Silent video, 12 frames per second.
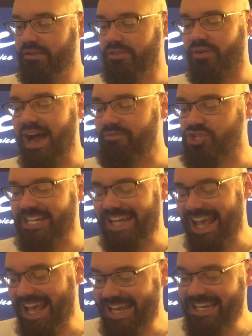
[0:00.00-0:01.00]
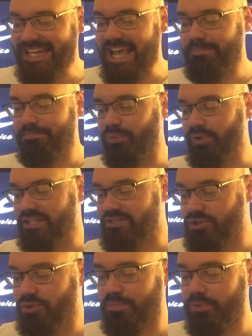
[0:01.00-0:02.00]
They're averaging
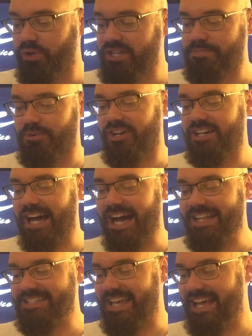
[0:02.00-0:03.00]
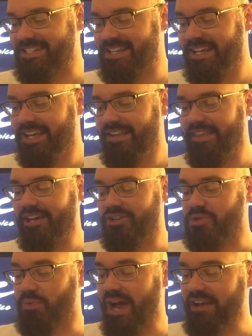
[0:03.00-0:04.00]
88.2 points per contest. They
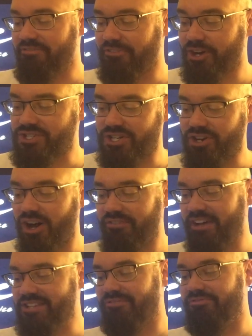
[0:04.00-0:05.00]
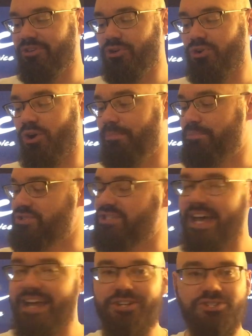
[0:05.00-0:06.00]
also rank first in offensive field goal
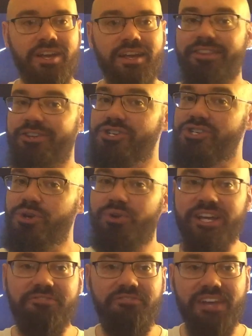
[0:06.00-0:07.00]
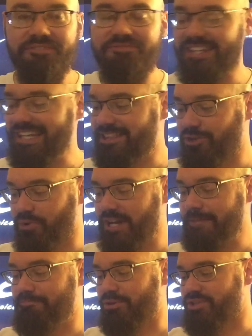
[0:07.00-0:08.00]
percentage. They're shooting
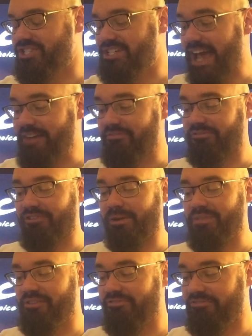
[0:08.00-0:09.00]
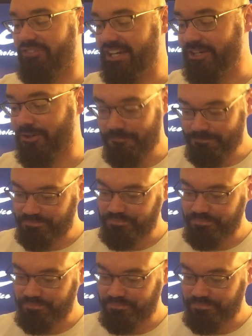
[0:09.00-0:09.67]
53% from the field.